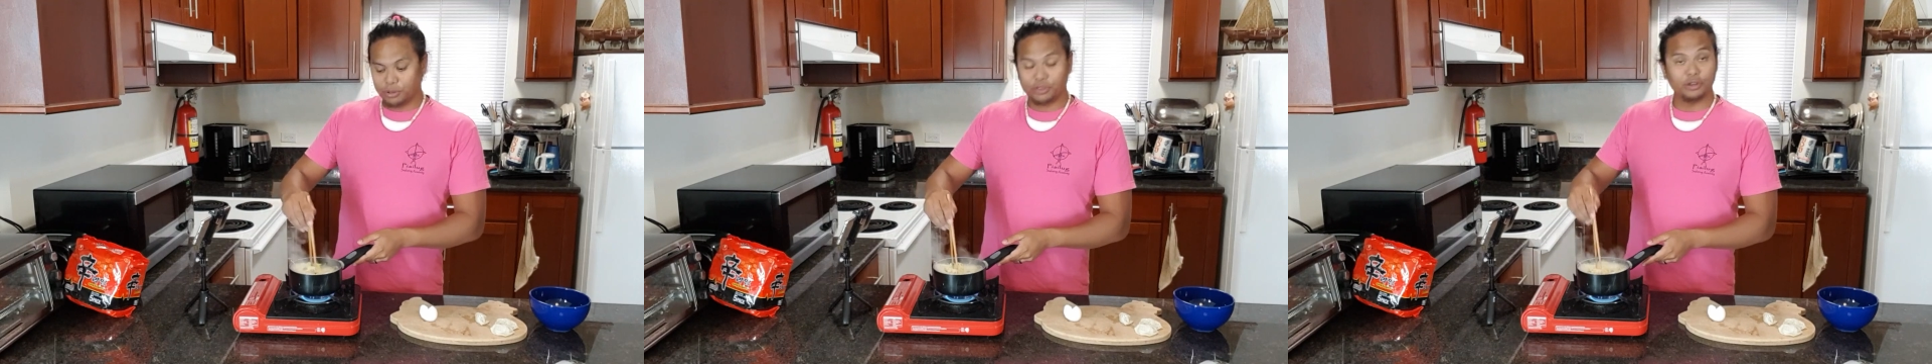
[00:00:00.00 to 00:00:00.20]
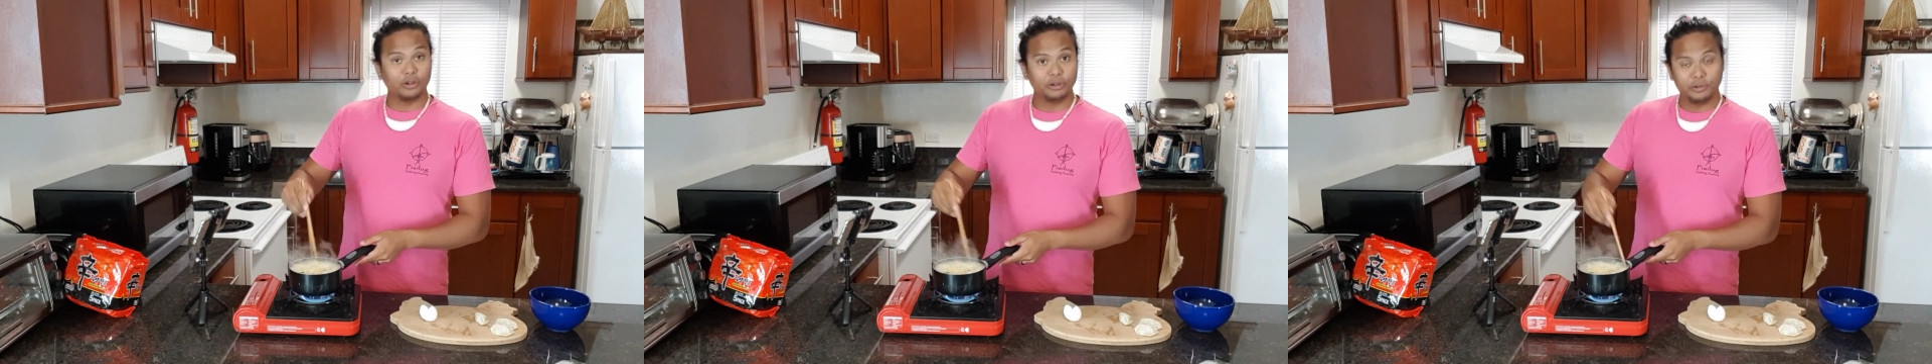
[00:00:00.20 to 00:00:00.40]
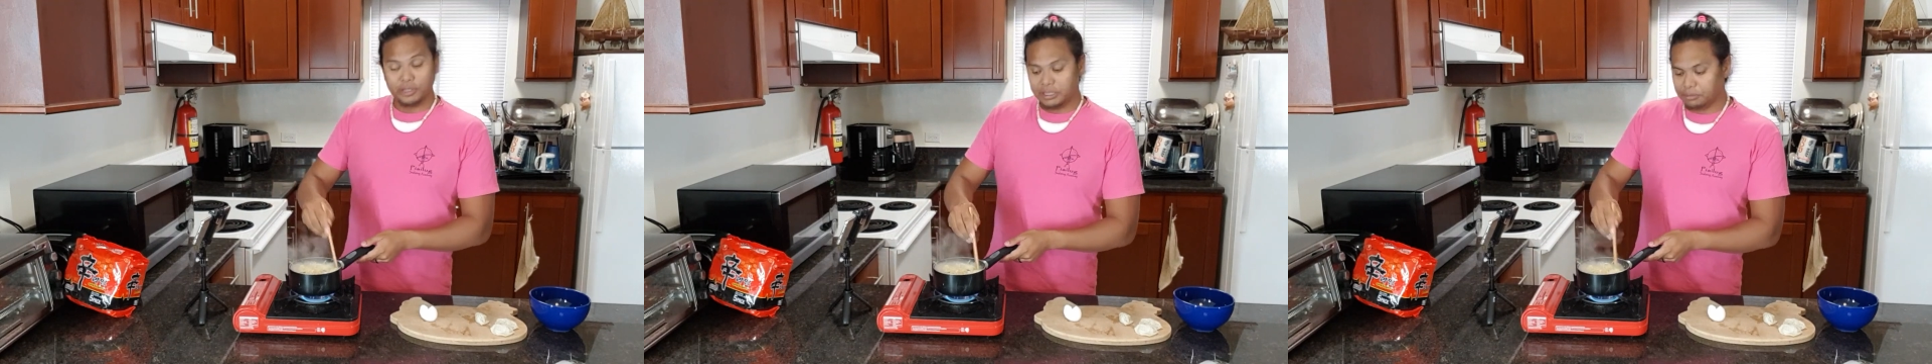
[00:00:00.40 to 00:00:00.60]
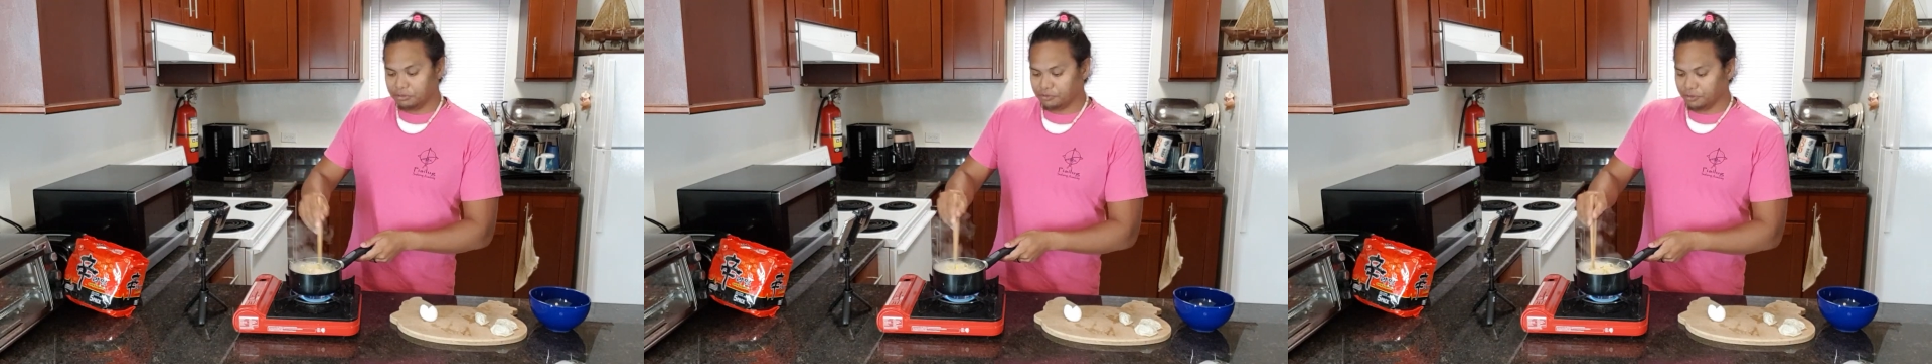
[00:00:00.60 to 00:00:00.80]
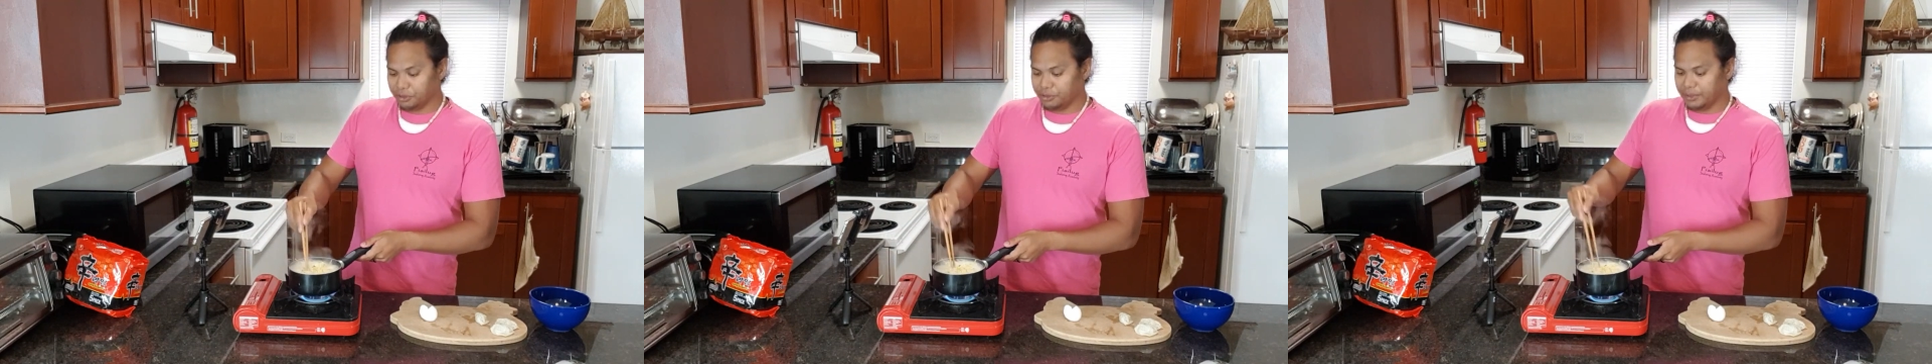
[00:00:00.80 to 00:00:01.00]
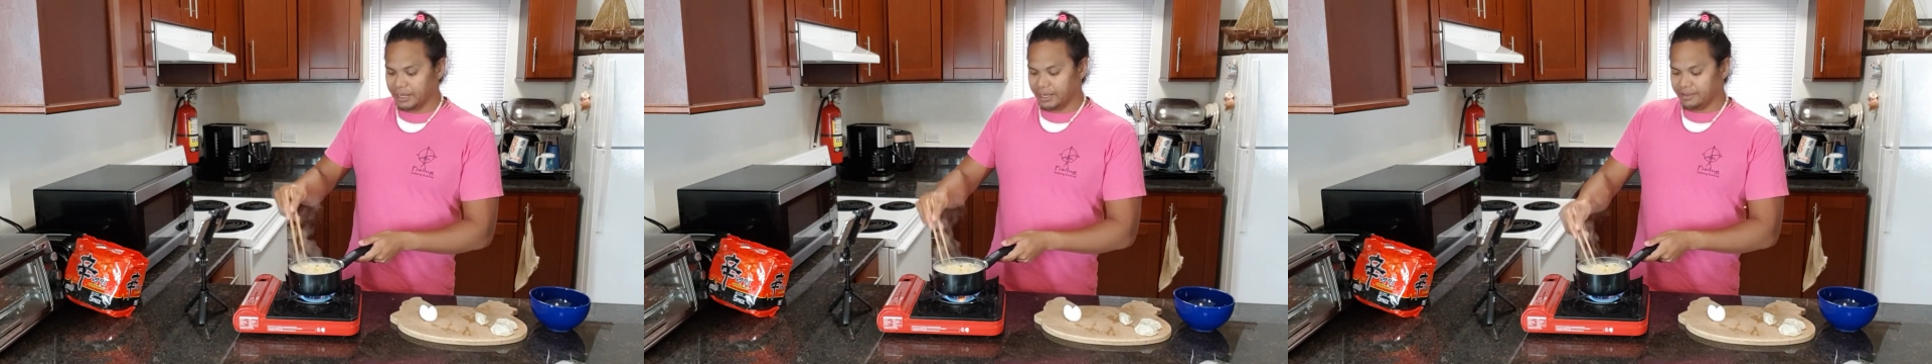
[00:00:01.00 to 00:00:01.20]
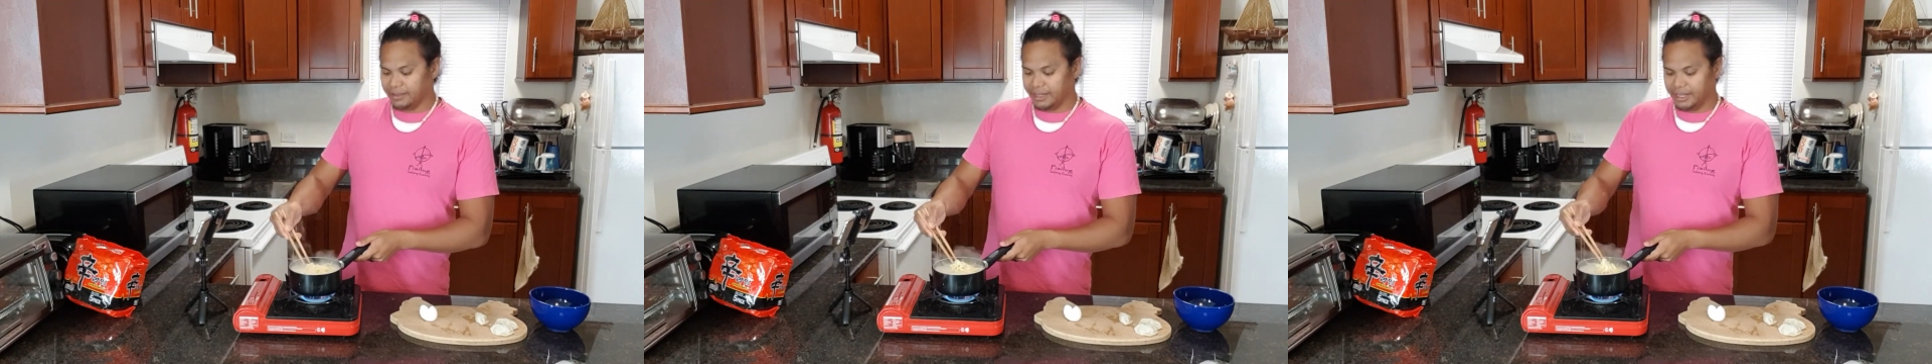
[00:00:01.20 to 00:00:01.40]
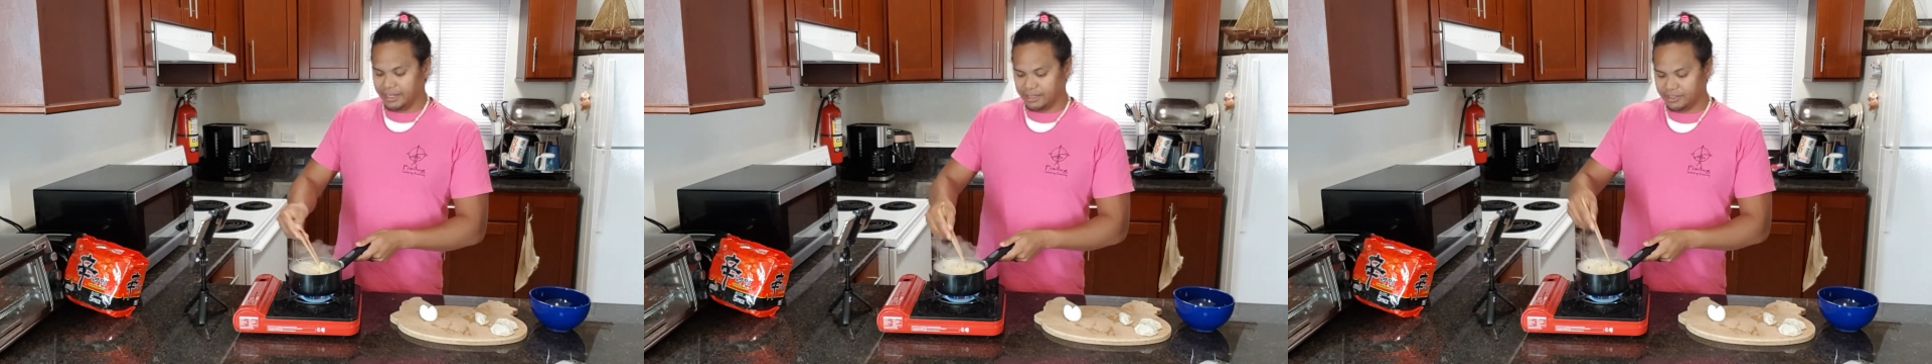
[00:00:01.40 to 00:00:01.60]
thoroughly before you add
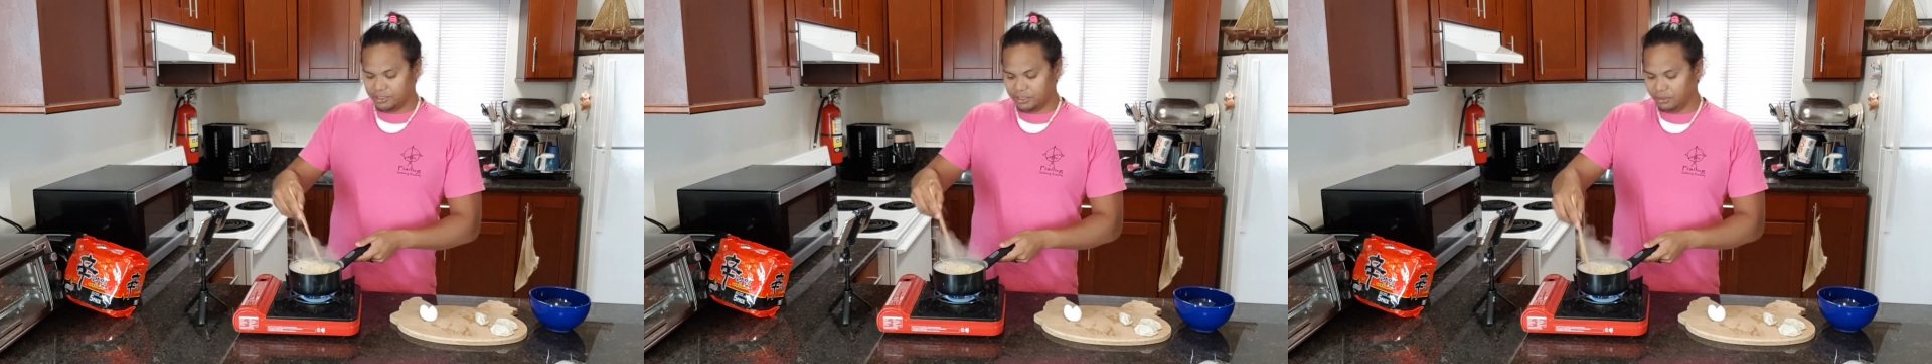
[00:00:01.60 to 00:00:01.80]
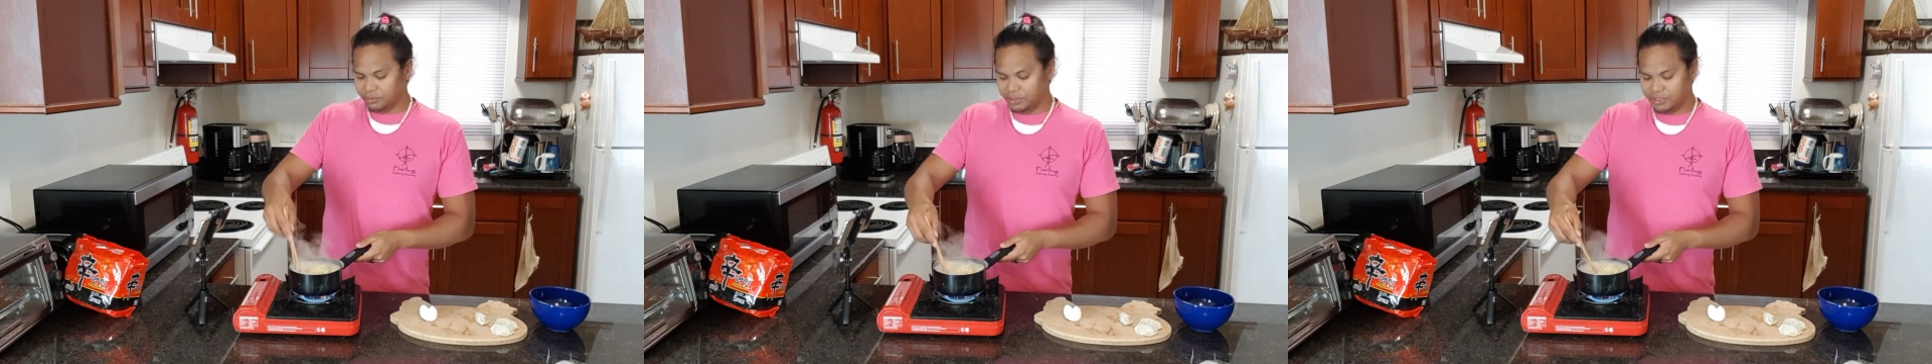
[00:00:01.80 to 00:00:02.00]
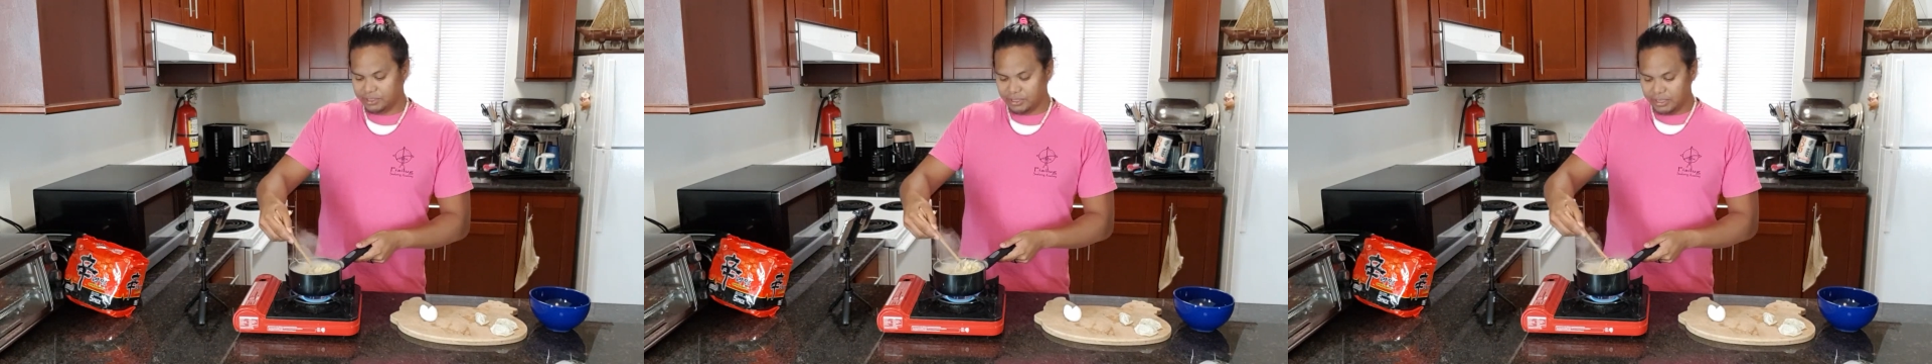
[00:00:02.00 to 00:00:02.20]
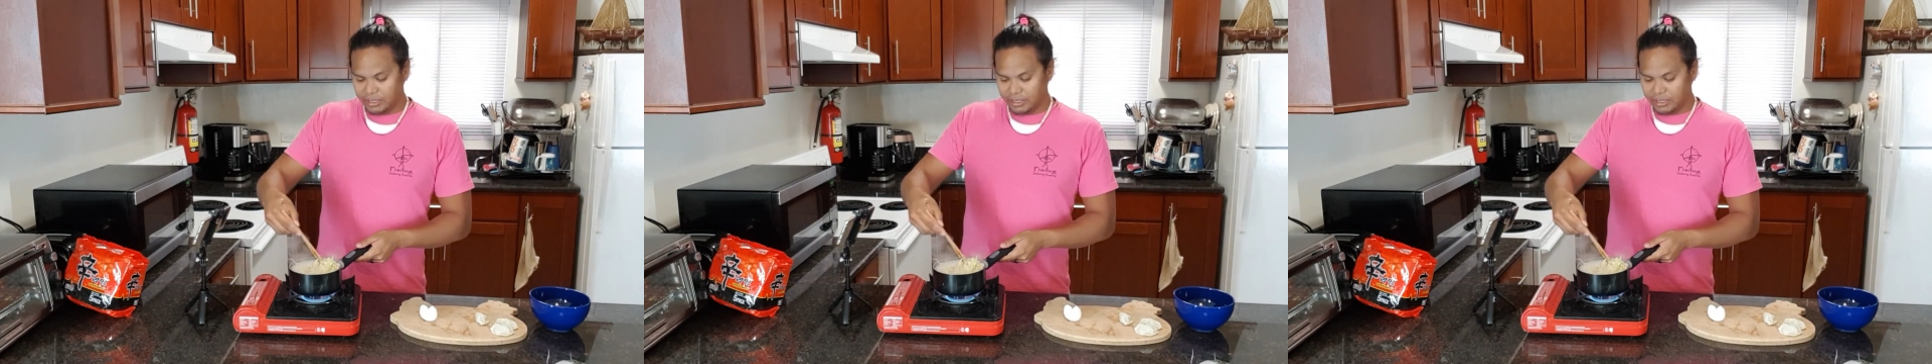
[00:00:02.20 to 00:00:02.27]
the egg, because it only